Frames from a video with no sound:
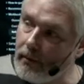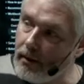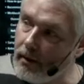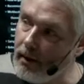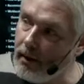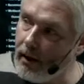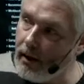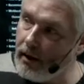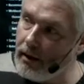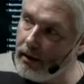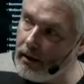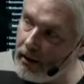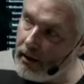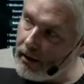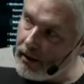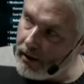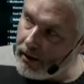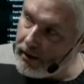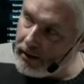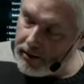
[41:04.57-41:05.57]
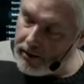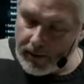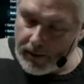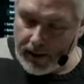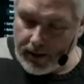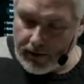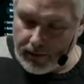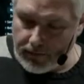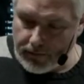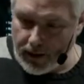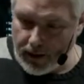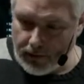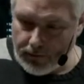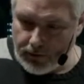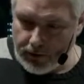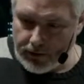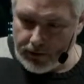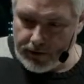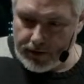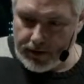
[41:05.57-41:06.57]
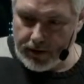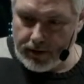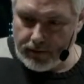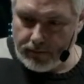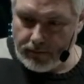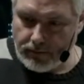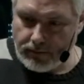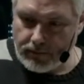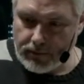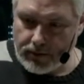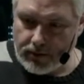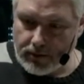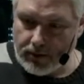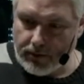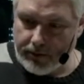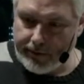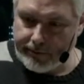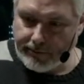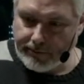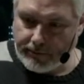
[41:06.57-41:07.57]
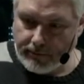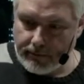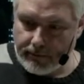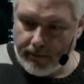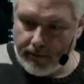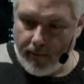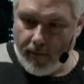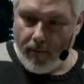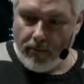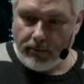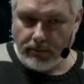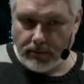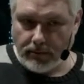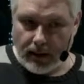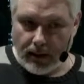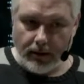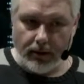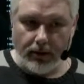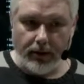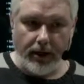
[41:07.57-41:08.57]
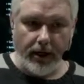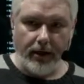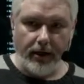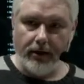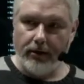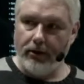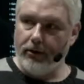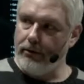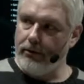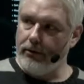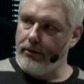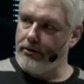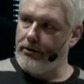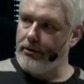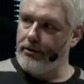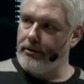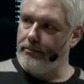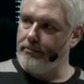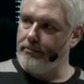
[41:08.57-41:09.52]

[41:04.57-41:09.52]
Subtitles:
And the man of the hour is here, so I'm going to hand it over to him.